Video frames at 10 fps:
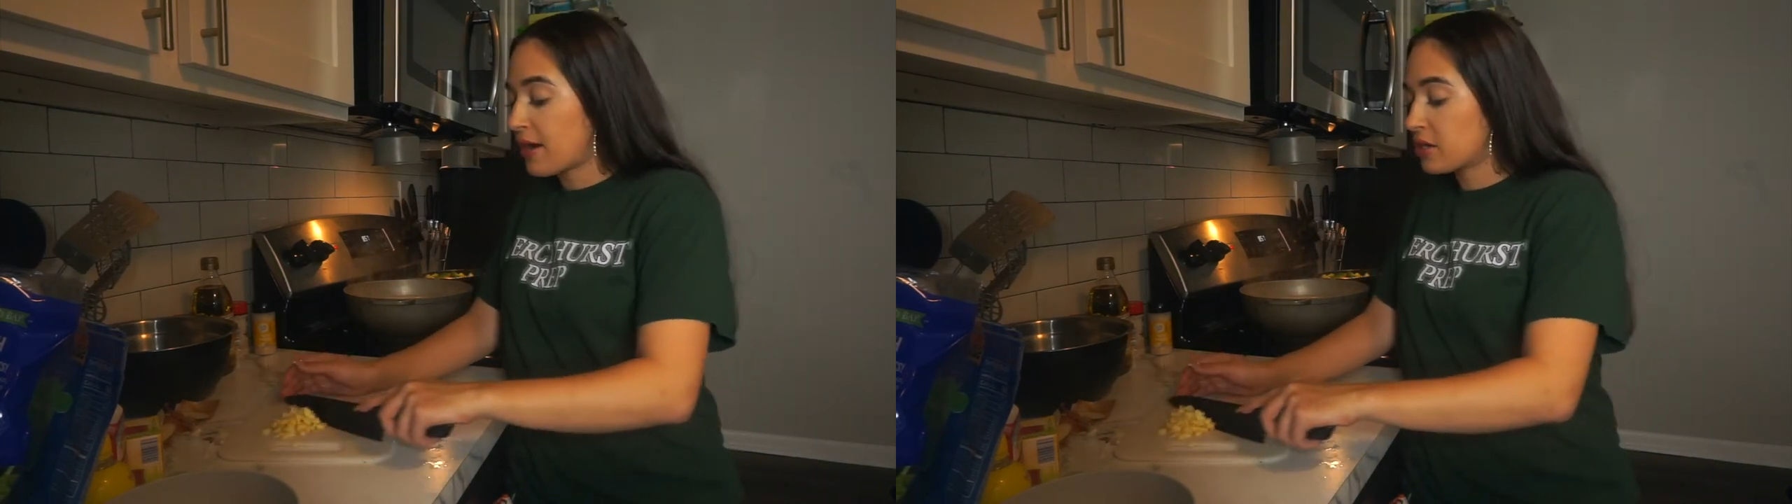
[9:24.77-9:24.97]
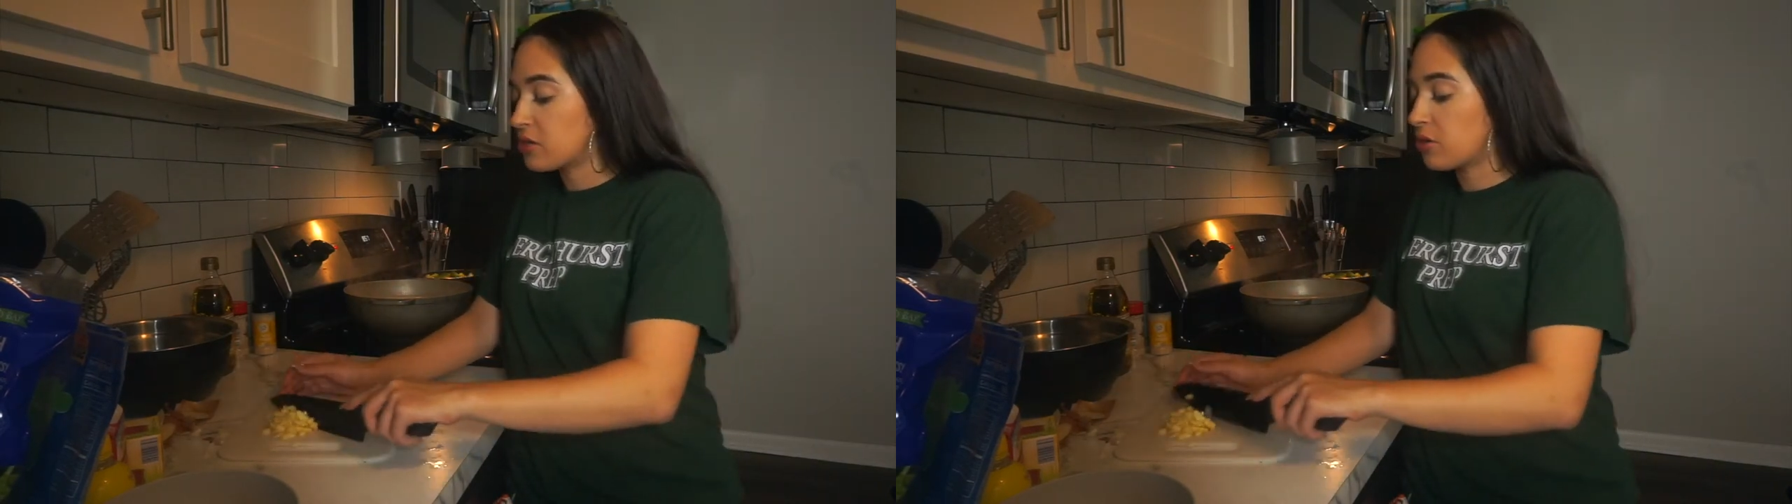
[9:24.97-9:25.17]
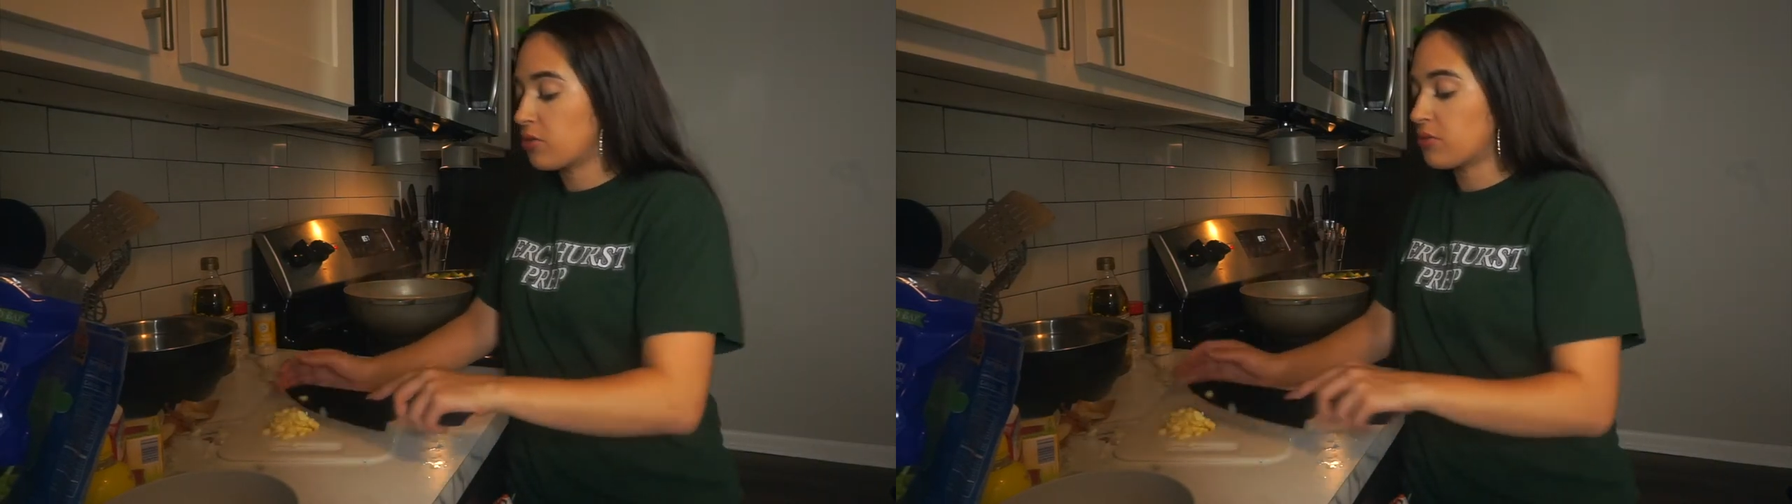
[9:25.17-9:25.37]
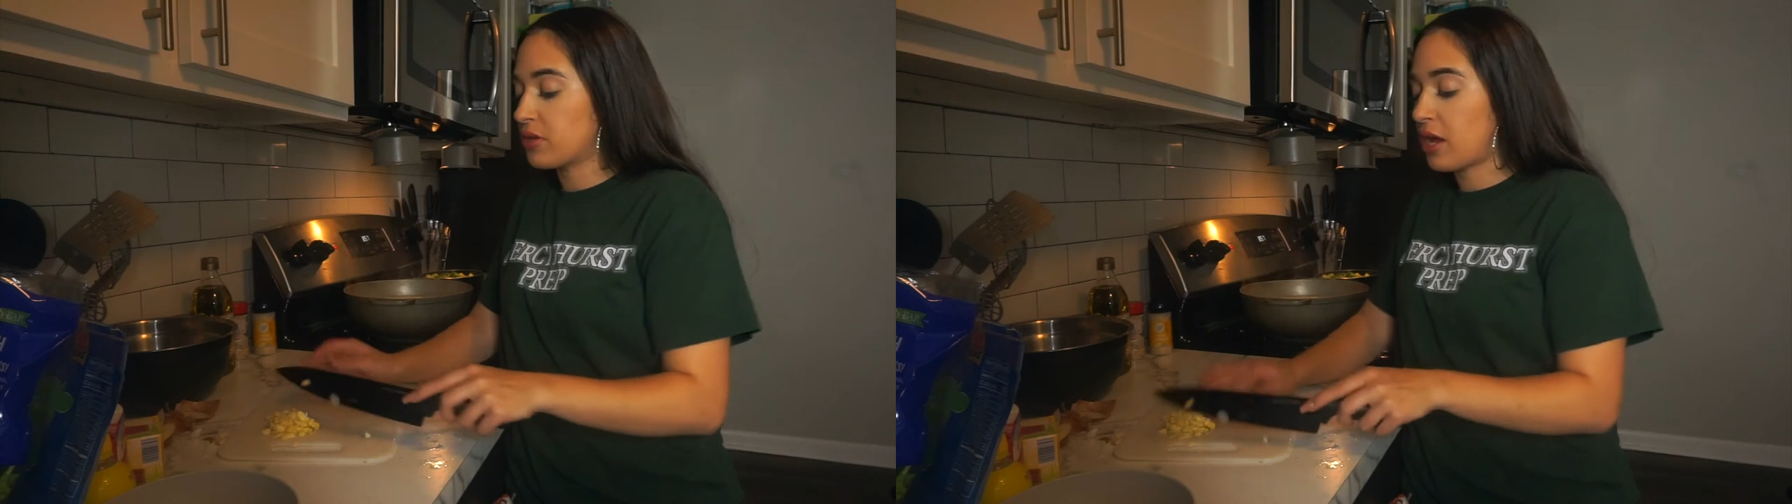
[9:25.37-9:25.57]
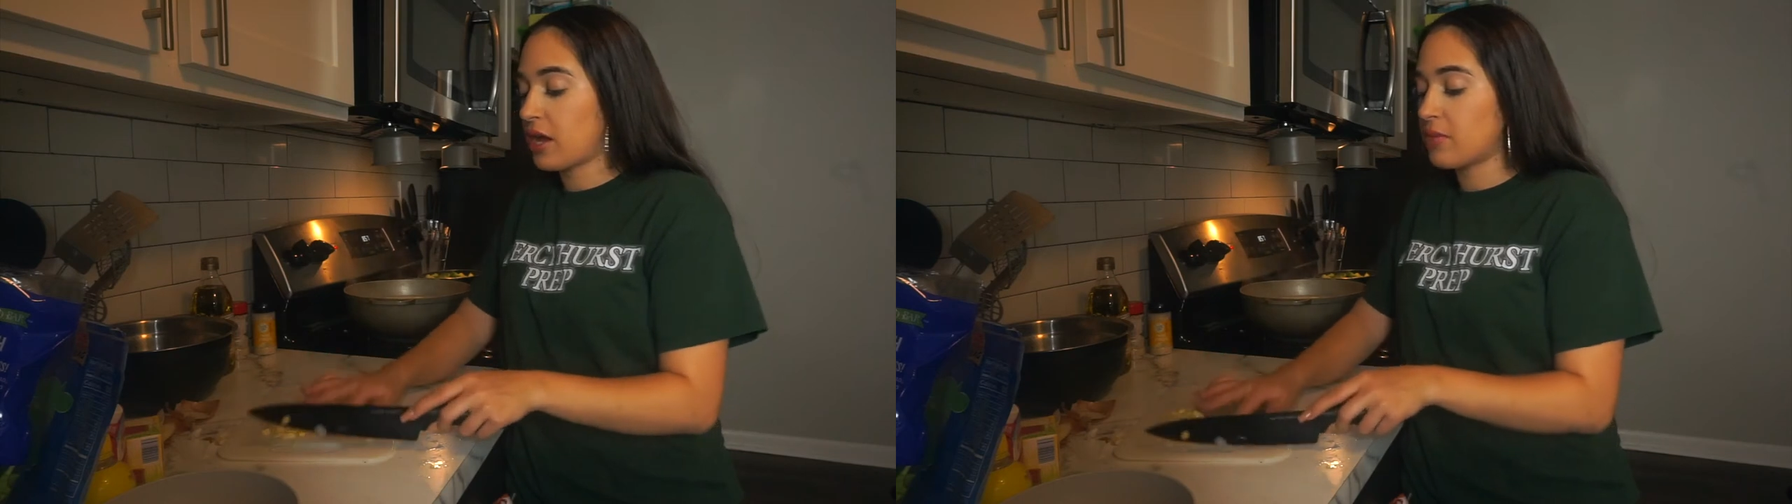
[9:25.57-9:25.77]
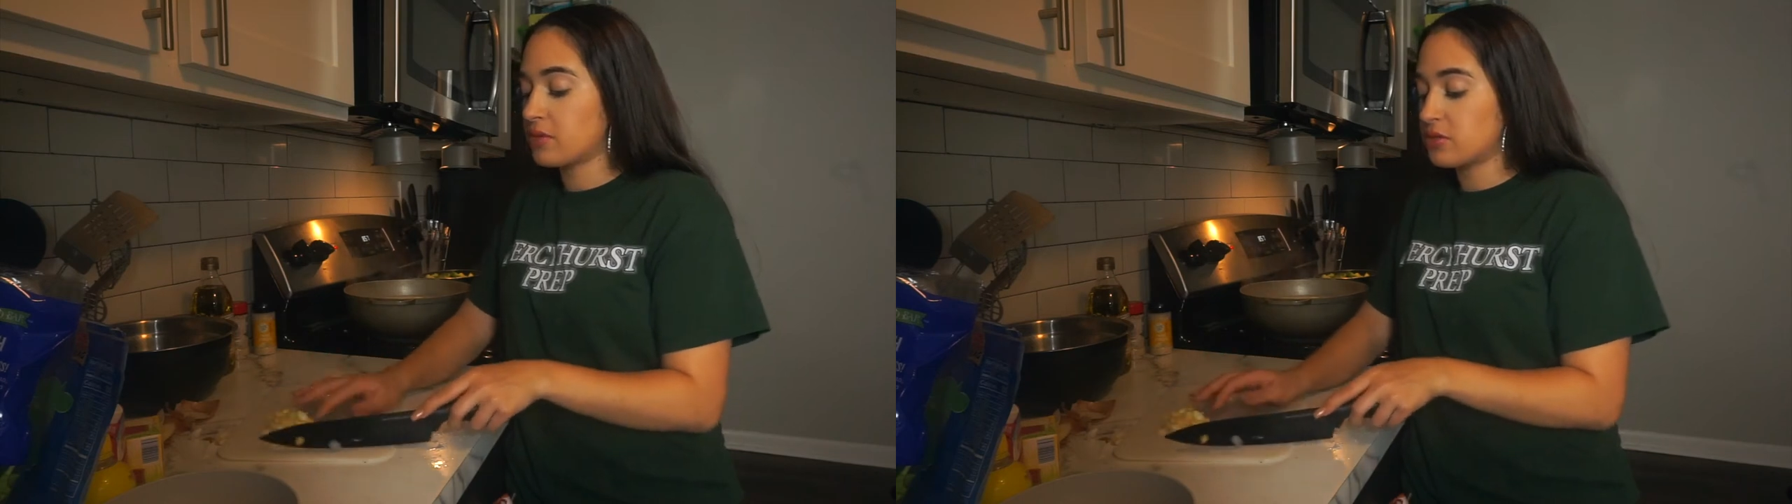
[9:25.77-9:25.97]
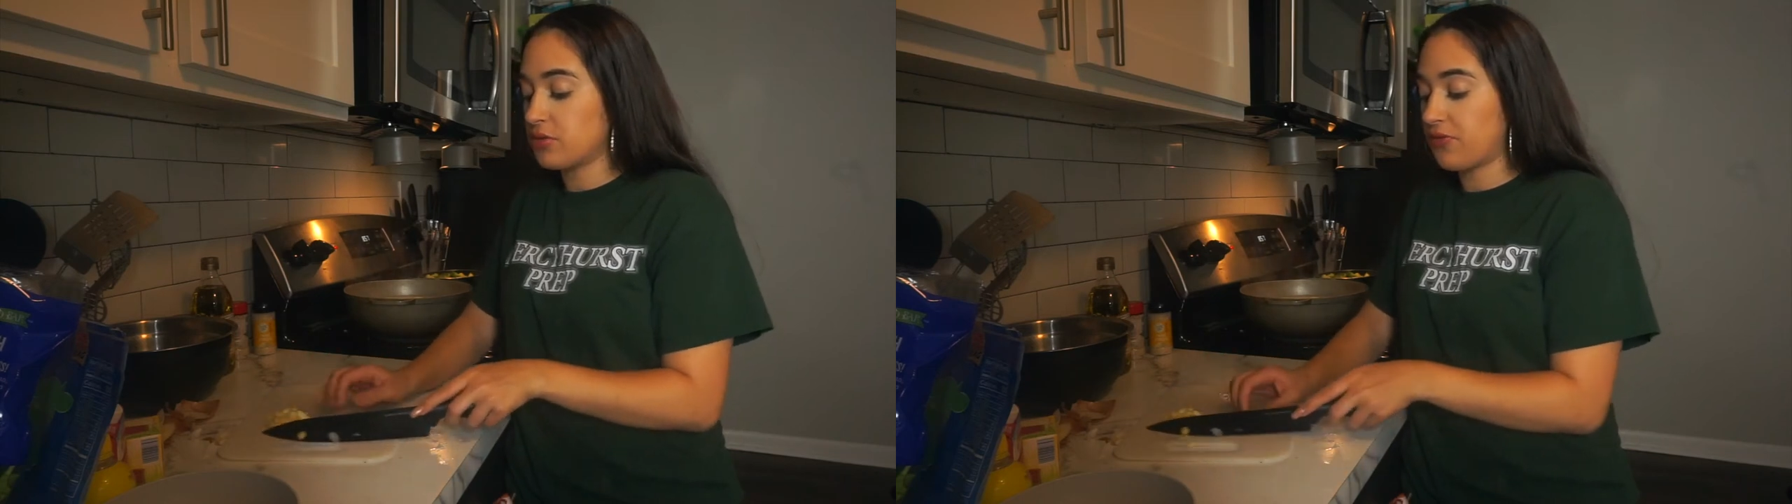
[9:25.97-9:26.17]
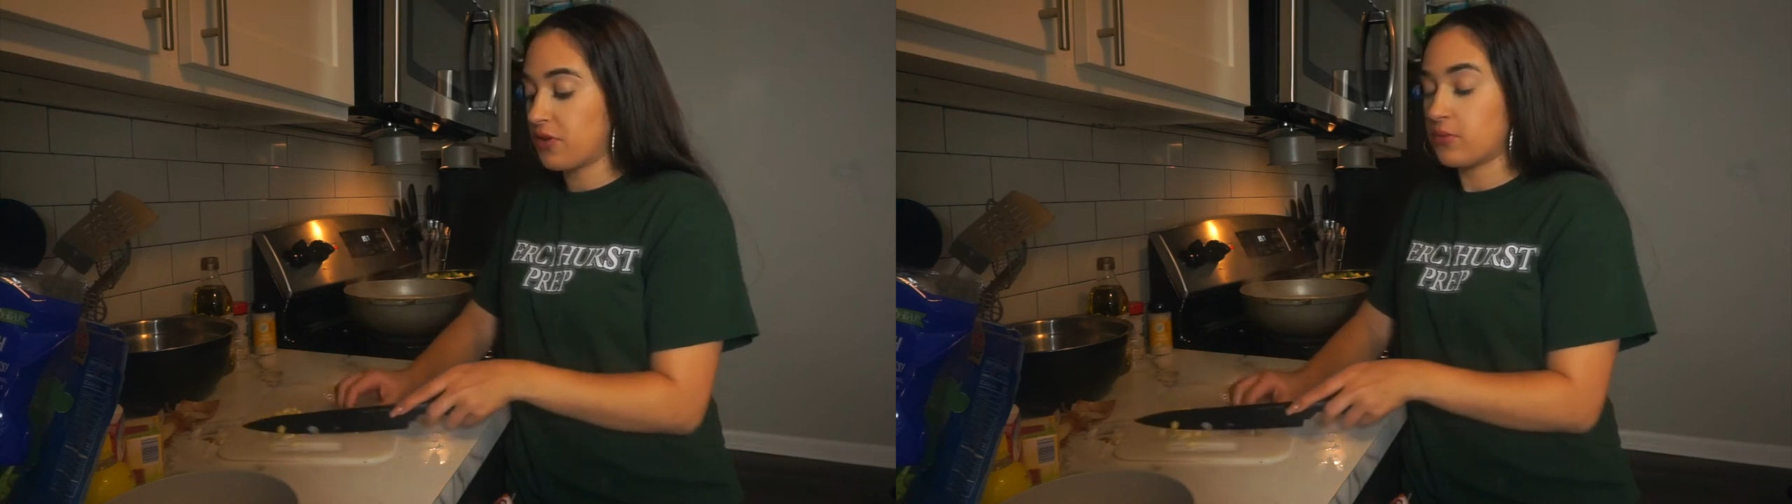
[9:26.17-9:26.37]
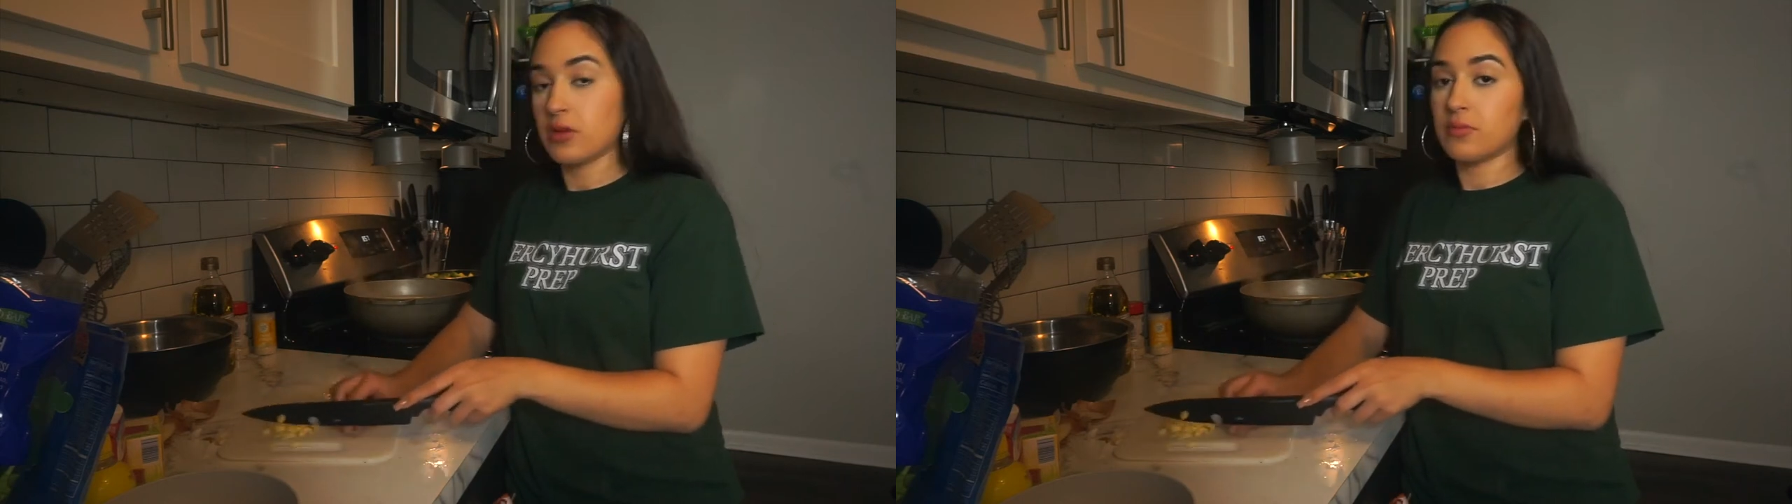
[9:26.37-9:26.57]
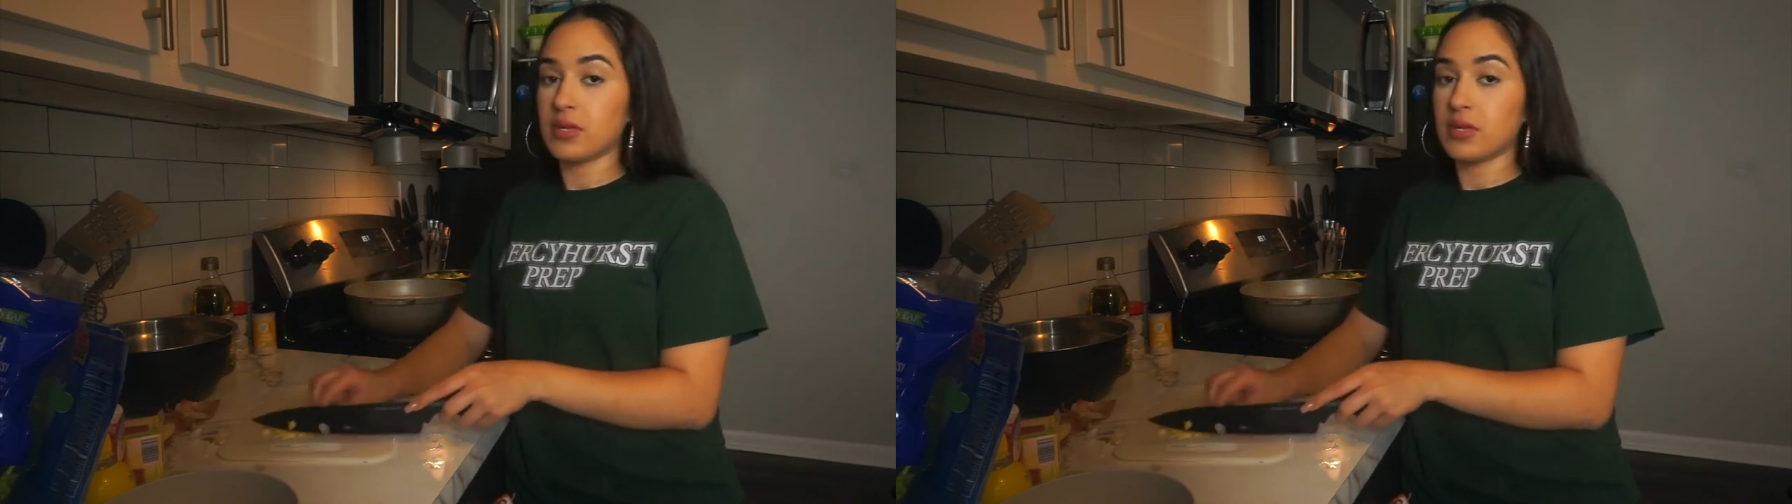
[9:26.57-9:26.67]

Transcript: you know, we're not able to film it